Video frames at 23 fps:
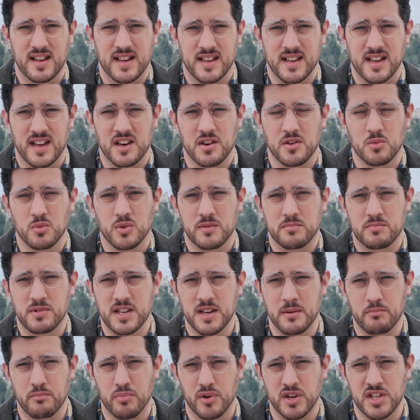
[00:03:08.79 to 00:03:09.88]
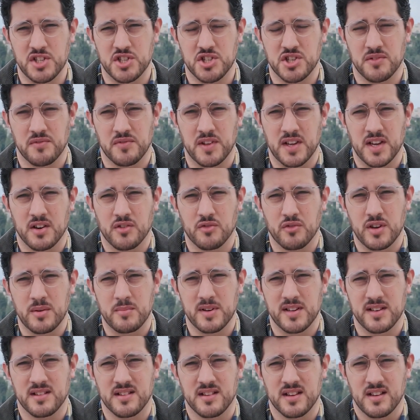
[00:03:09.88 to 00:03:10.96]
again would be a breach of the
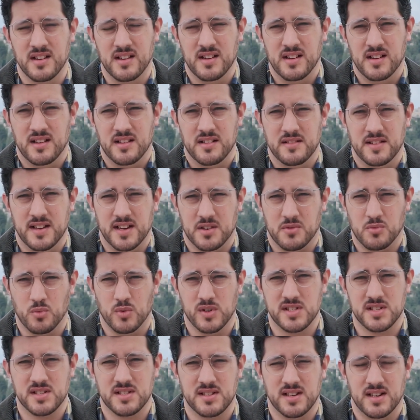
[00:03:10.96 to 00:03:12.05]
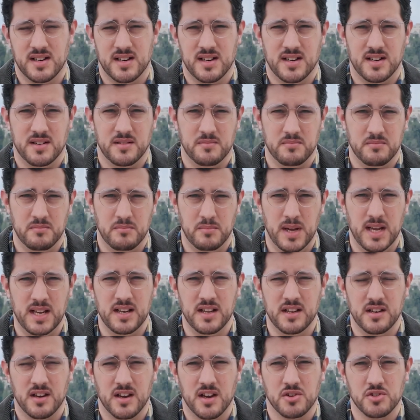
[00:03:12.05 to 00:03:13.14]
agreement that was
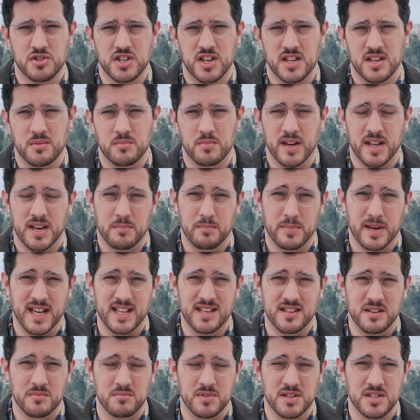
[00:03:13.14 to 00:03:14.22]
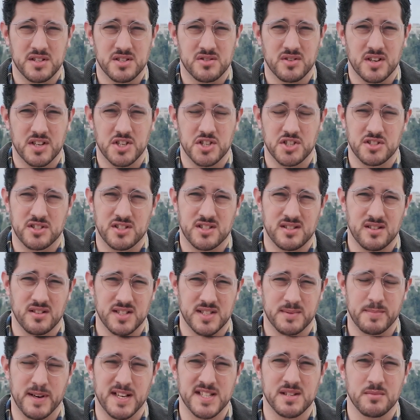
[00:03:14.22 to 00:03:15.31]
mainly negotiated by the Biden administration. So
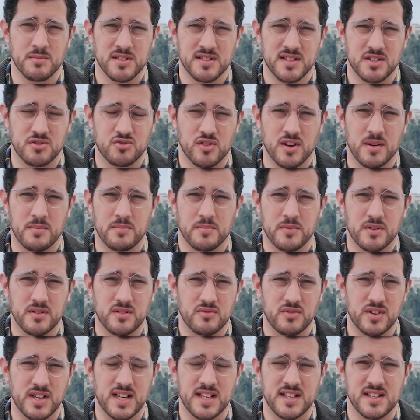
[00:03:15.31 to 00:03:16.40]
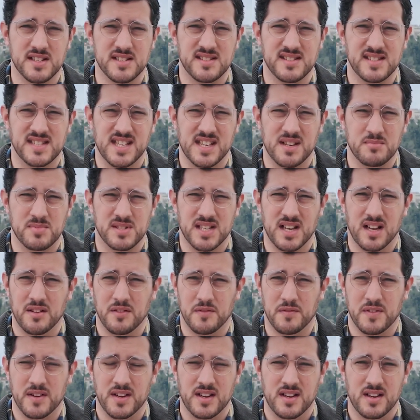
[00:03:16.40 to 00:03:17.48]
it's possible that Trump really doesn't see
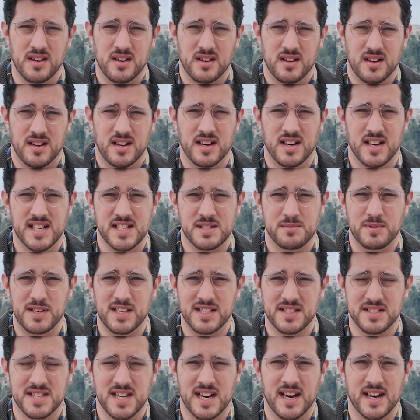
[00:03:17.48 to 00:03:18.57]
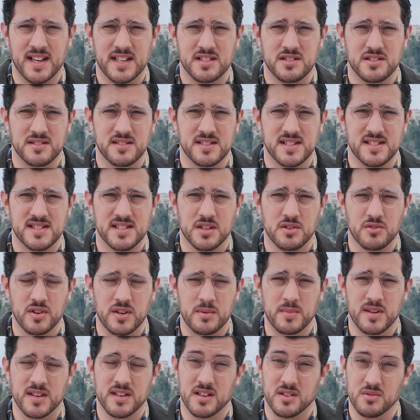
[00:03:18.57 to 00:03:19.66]
himself as being tied to this
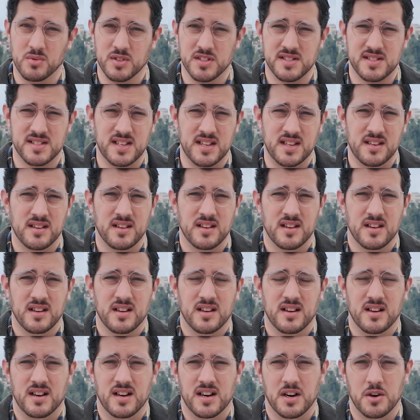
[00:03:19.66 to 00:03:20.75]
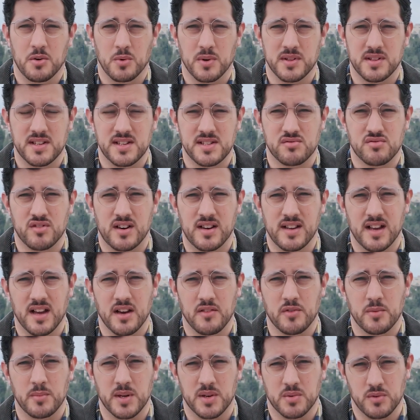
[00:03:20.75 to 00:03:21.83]
agreement, and we'll see what the Israeli
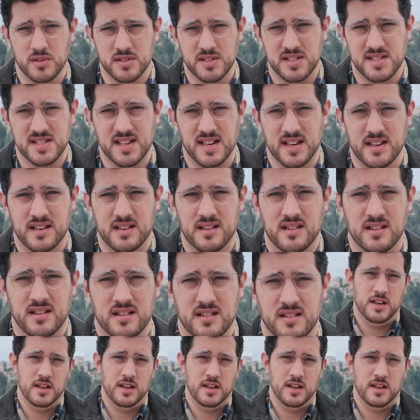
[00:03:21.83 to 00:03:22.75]
government will decide.